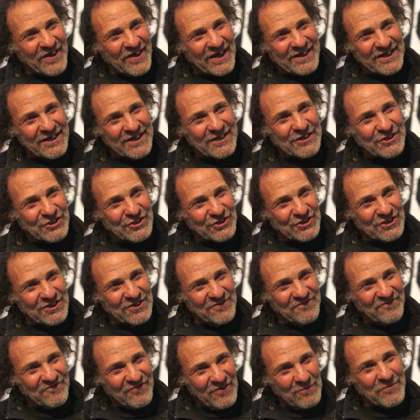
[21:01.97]
that energy
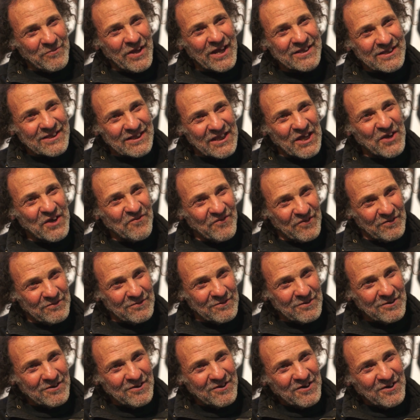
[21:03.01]
from that level.
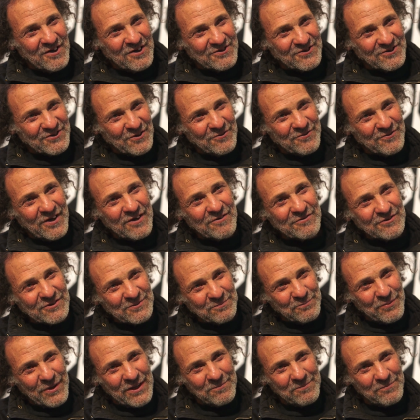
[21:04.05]
So those
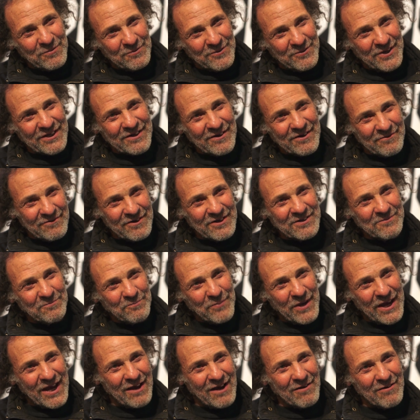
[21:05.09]
people that are in
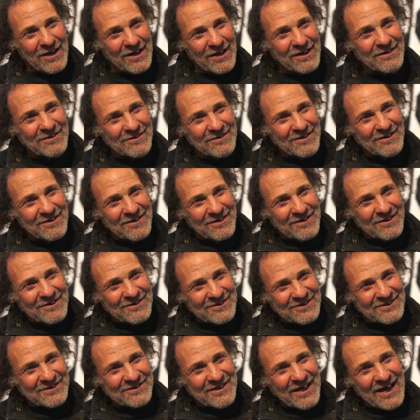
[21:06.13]
power
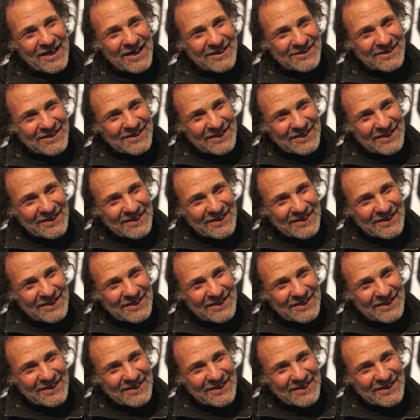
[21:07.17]
start